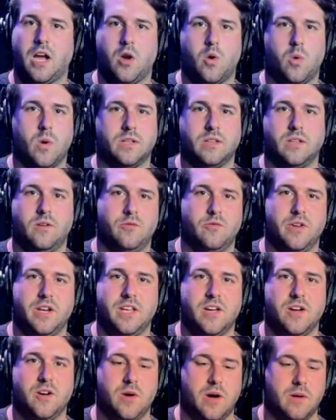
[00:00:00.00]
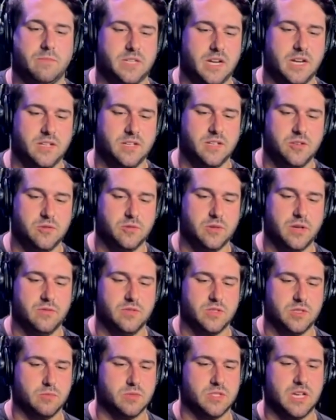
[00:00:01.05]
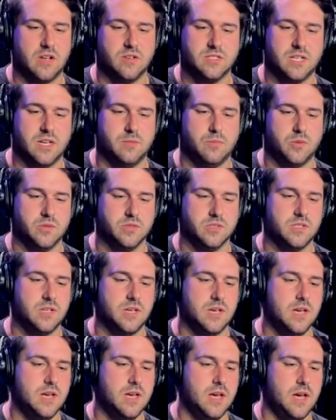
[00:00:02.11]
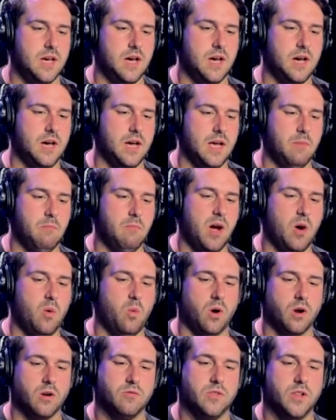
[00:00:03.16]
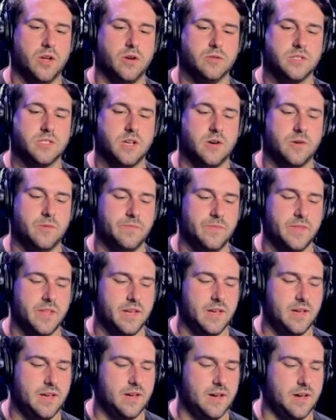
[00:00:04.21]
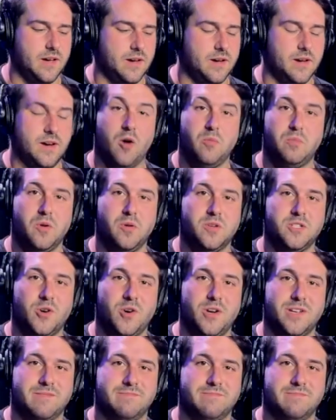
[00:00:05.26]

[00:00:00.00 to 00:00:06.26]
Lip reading: quick little video updating you, giving some sound samples in my workflow. So hope you enjoy.